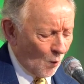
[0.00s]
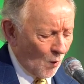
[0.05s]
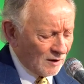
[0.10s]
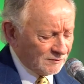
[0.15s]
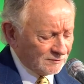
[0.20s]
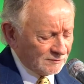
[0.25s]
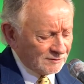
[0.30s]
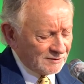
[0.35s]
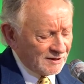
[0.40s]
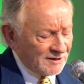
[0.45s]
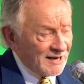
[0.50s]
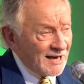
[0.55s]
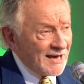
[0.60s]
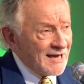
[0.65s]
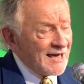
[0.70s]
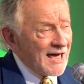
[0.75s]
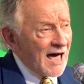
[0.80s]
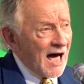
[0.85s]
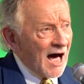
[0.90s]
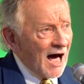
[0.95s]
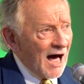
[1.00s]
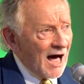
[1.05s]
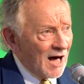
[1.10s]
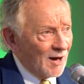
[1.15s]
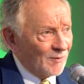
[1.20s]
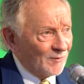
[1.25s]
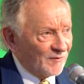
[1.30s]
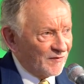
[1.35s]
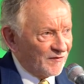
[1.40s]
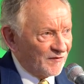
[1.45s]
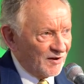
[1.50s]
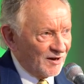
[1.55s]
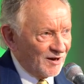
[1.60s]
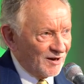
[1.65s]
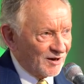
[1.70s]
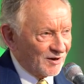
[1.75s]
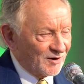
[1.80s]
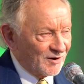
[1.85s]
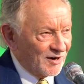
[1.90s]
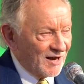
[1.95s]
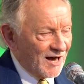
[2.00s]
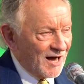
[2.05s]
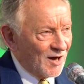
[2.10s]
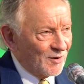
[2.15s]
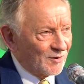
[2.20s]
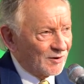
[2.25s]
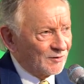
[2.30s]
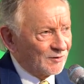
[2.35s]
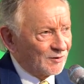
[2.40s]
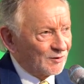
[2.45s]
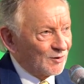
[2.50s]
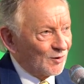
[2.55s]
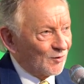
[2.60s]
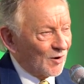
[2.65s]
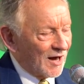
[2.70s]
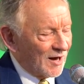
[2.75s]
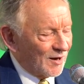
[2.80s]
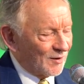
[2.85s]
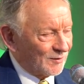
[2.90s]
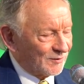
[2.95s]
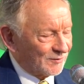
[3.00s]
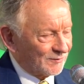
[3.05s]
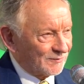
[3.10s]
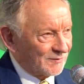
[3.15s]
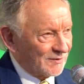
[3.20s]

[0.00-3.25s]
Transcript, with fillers: One day I'm feeling down on the ground,